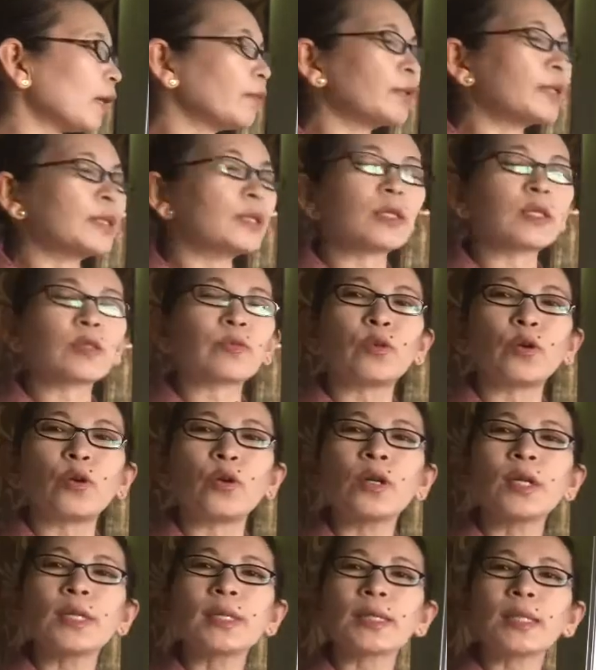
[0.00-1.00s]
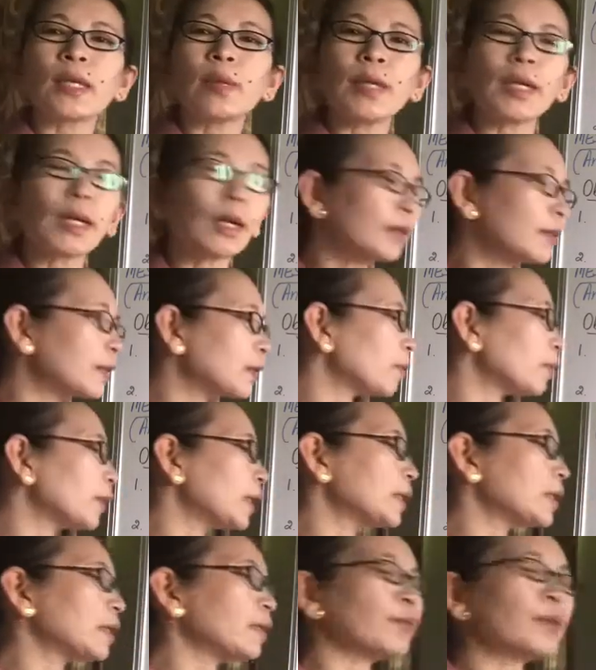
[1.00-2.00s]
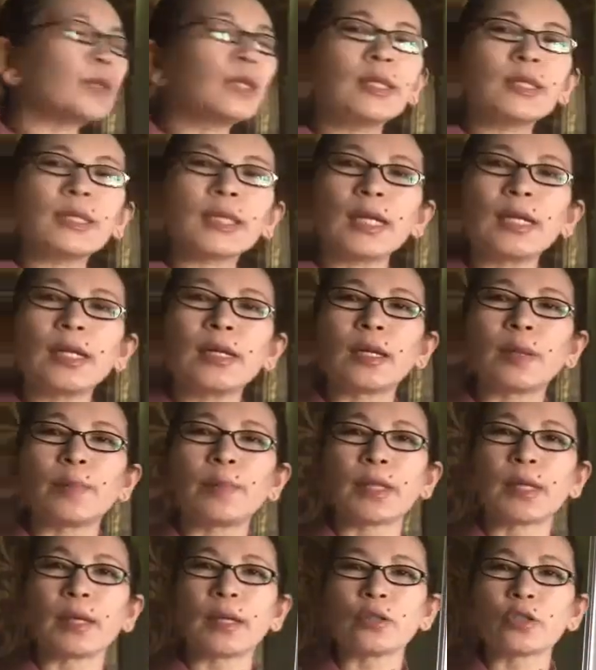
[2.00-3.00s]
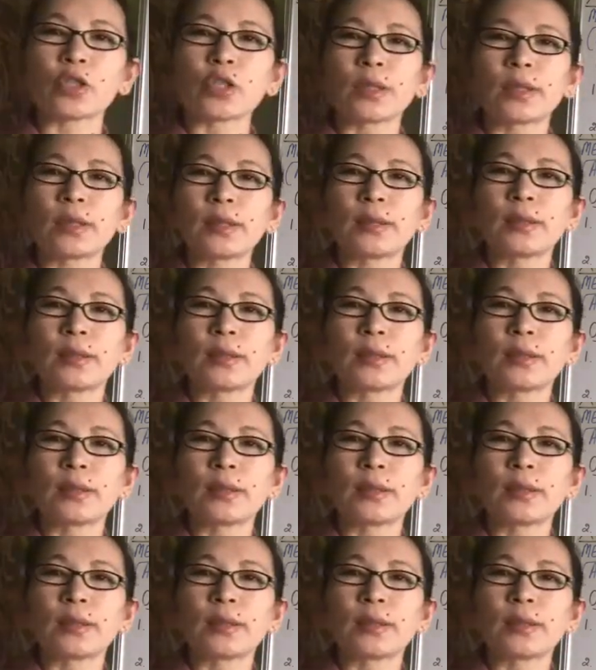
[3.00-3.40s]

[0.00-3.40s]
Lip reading: evidence for semi-conservative DNA replication.